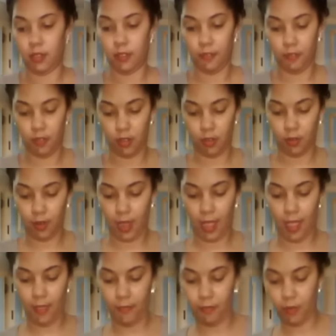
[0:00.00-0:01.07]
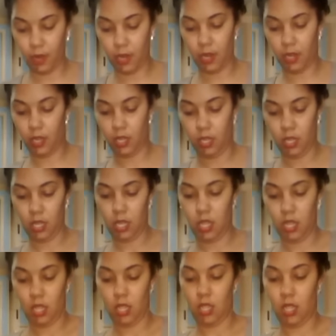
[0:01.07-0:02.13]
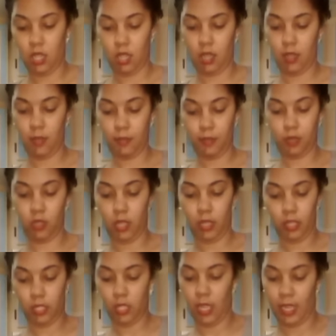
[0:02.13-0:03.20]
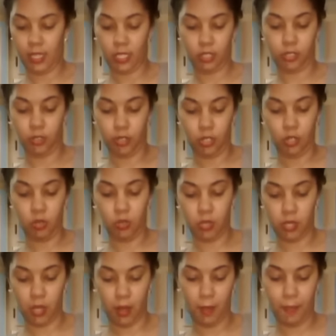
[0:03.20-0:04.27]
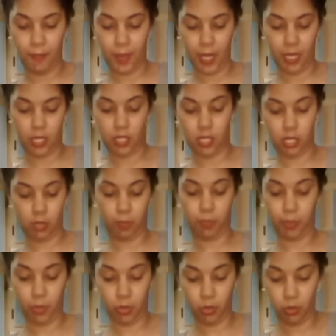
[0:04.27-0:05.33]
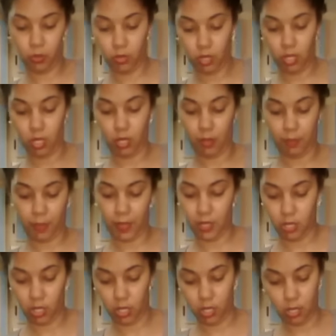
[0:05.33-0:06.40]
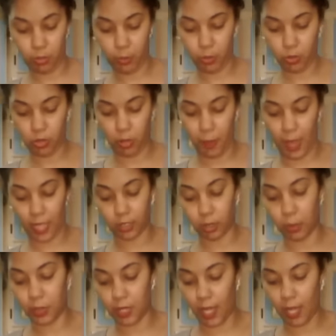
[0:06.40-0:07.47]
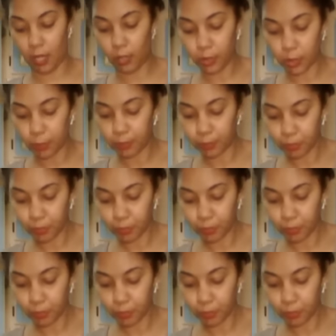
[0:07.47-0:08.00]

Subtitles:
If you don't have one, I guess you can use a big spoon, a big cooking spoon to mash your potatoes.